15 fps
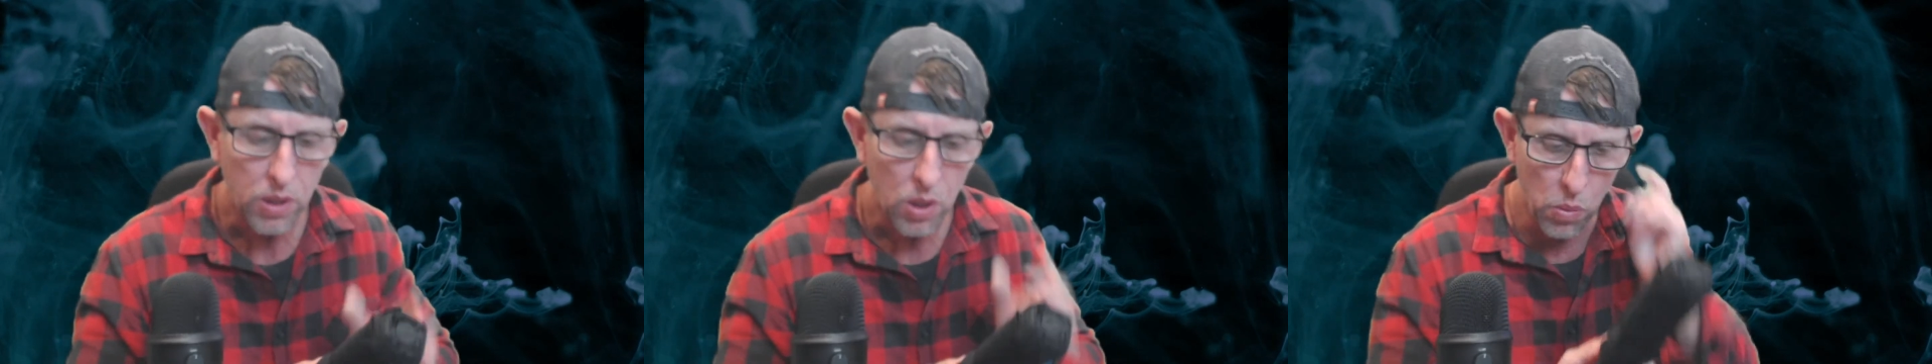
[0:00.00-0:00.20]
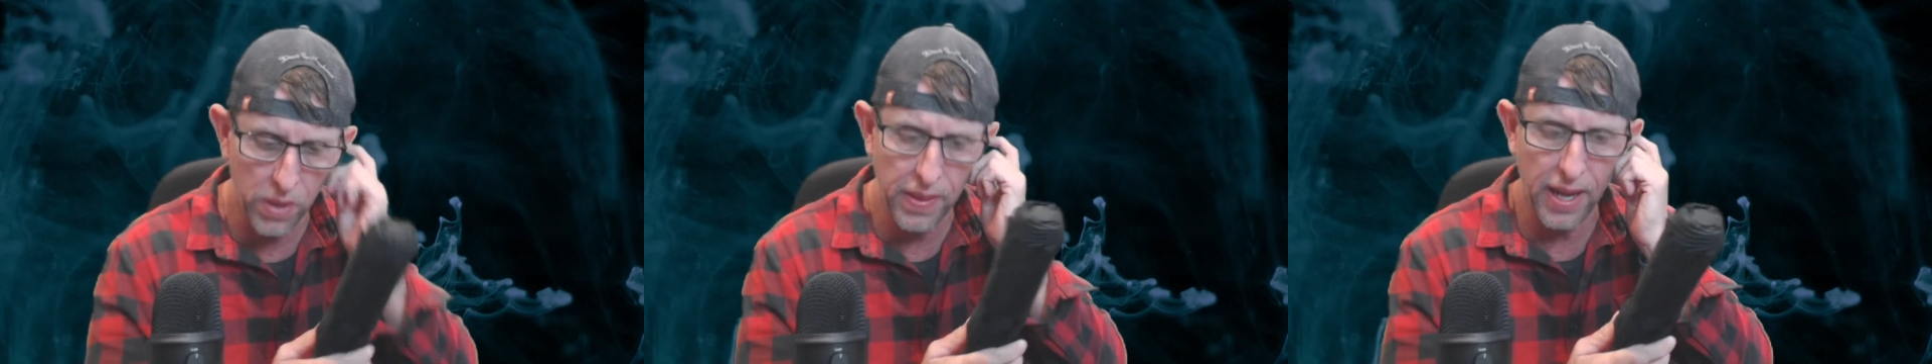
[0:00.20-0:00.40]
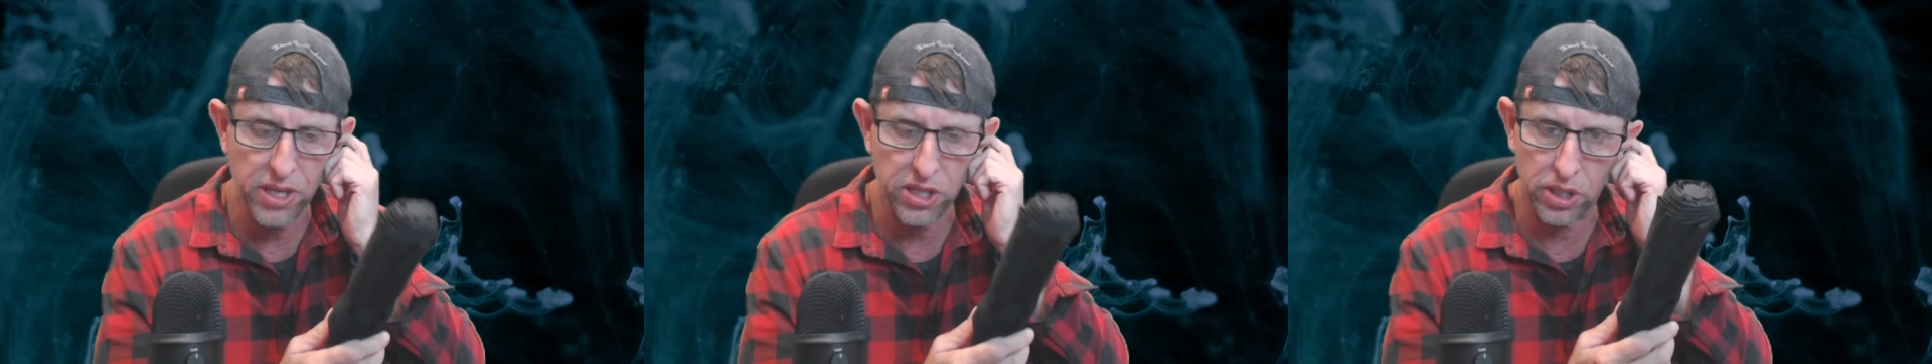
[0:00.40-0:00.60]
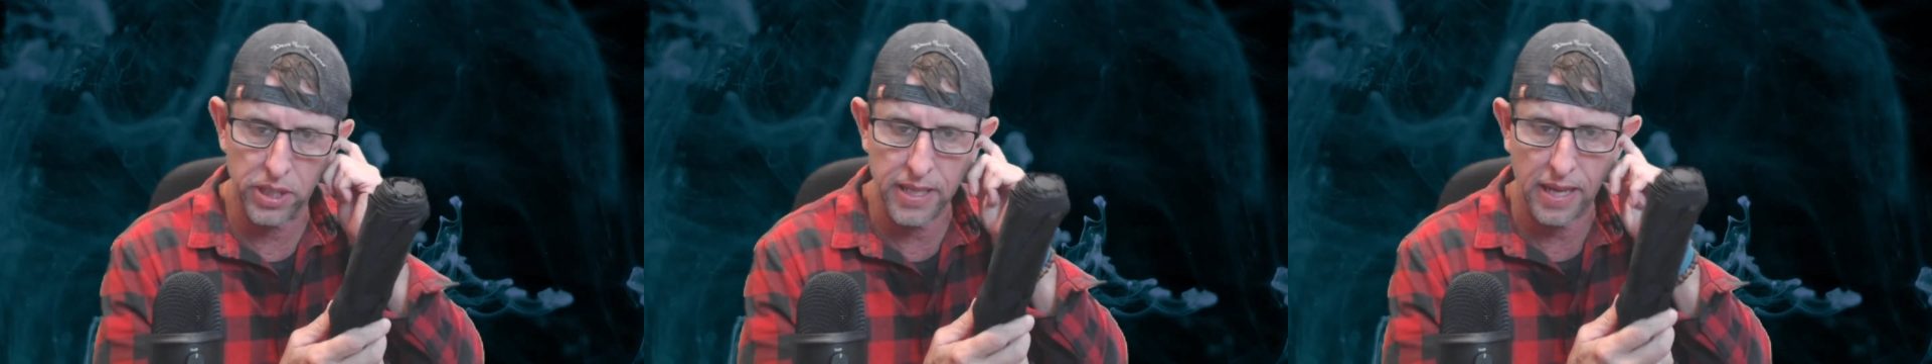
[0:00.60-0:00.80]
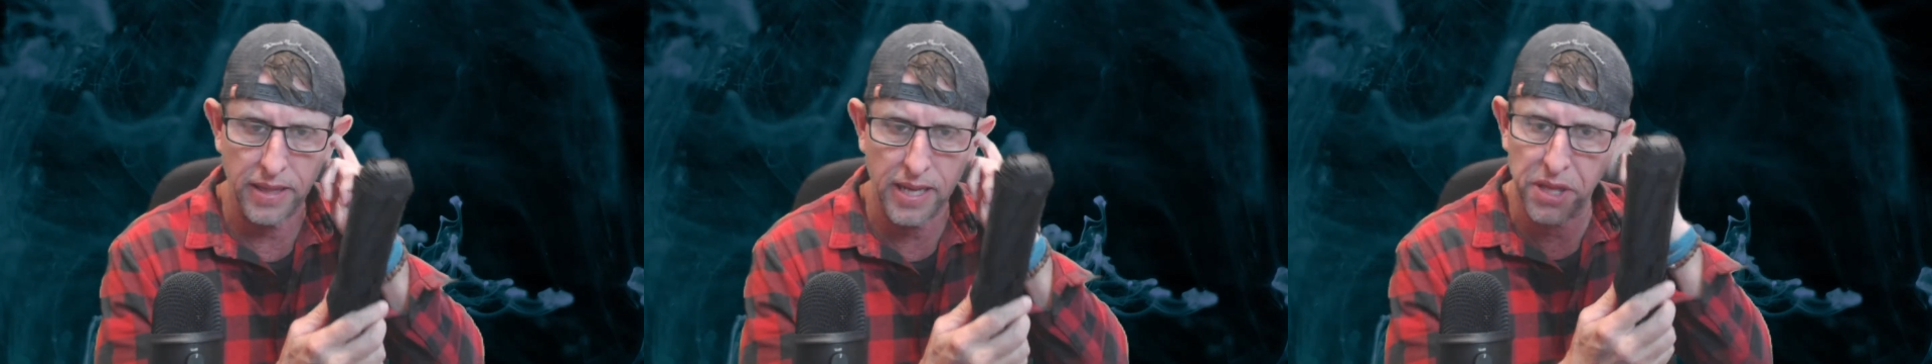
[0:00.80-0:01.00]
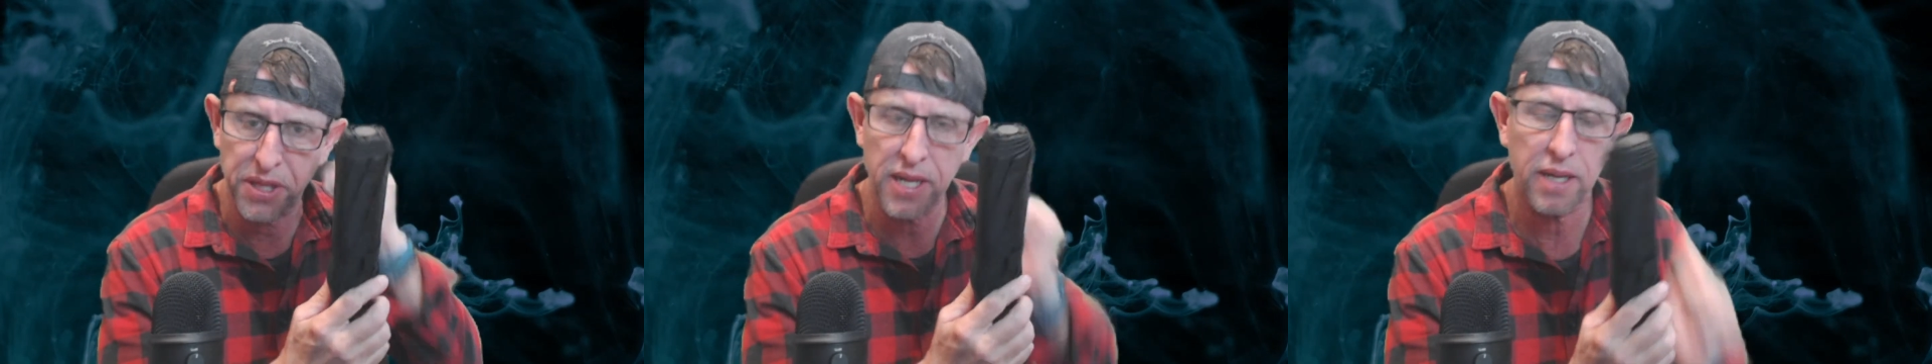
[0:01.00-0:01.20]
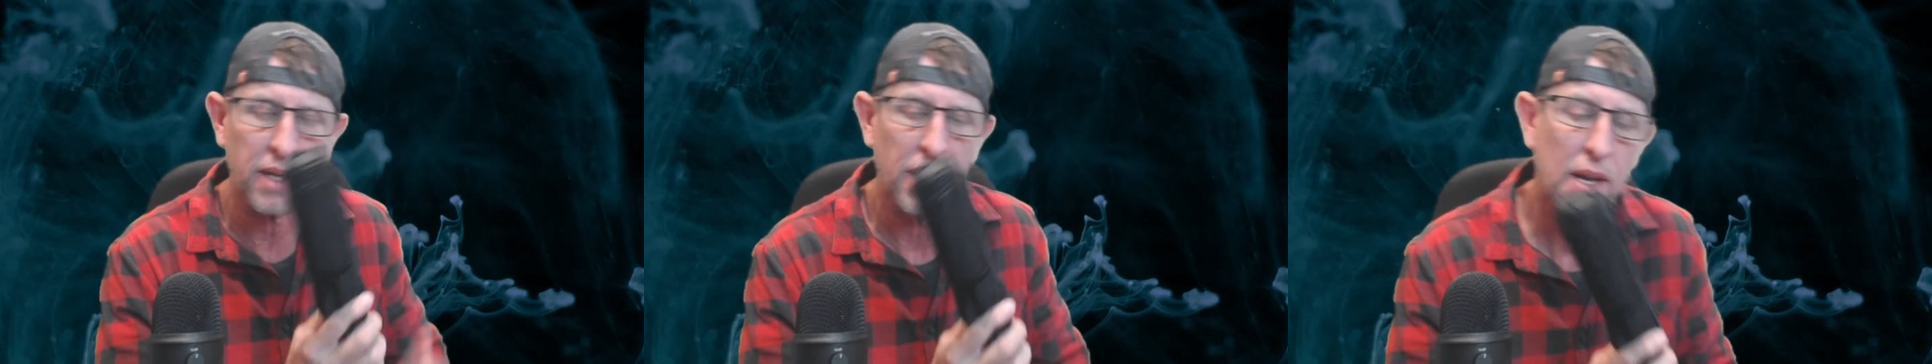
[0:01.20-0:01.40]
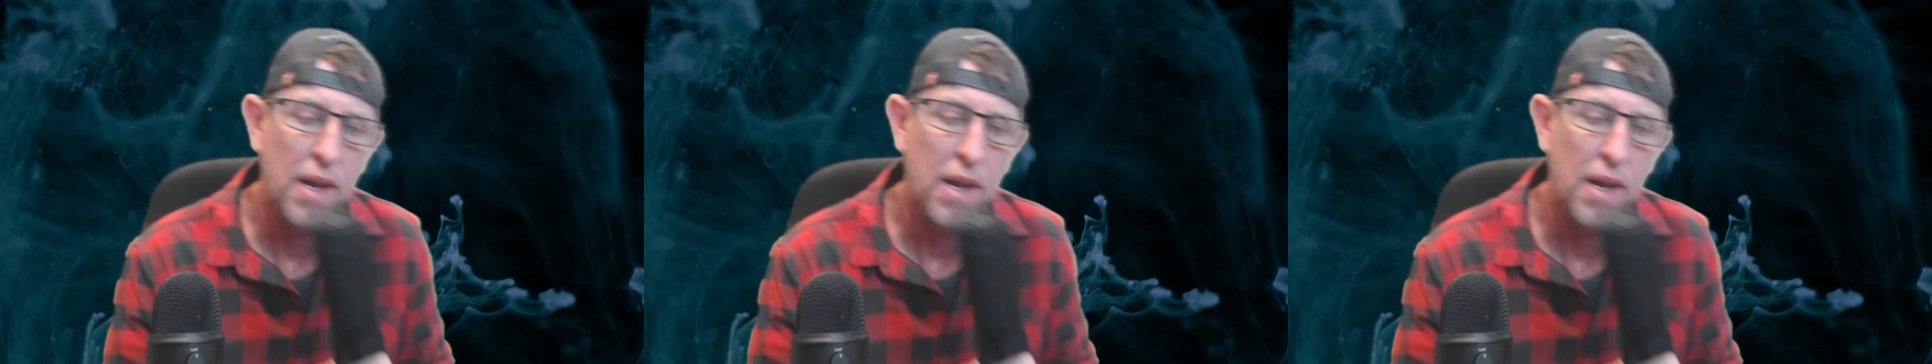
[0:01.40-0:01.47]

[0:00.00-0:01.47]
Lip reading: When they see that, they think,